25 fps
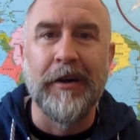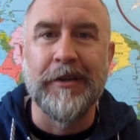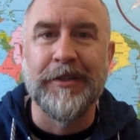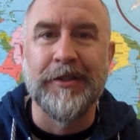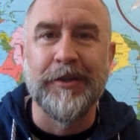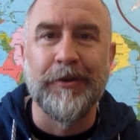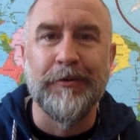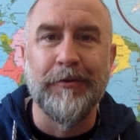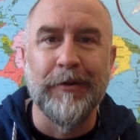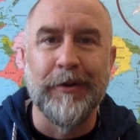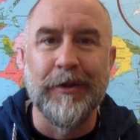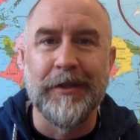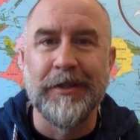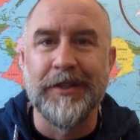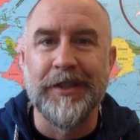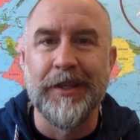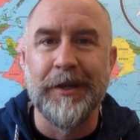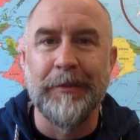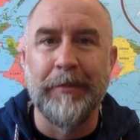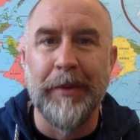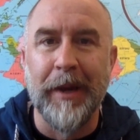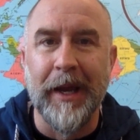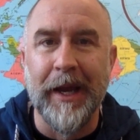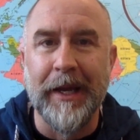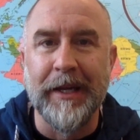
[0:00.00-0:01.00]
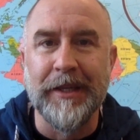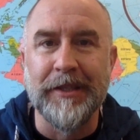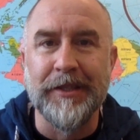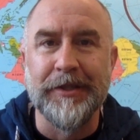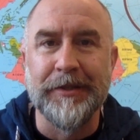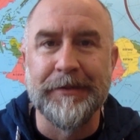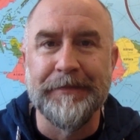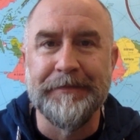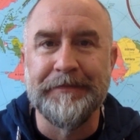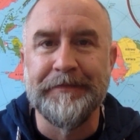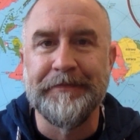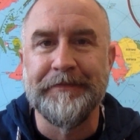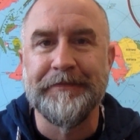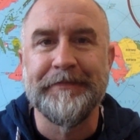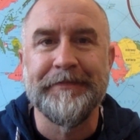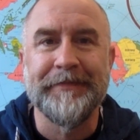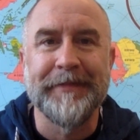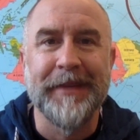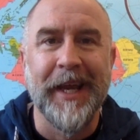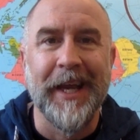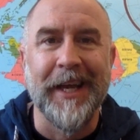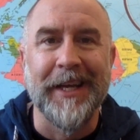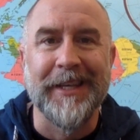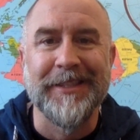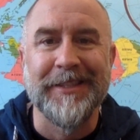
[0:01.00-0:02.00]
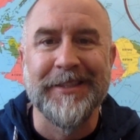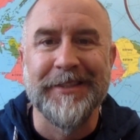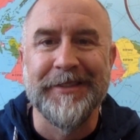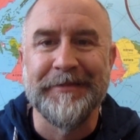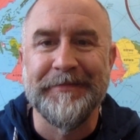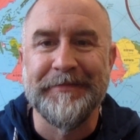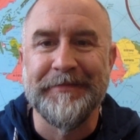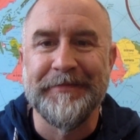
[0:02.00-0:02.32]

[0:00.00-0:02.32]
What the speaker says: Schoology page. Thanks.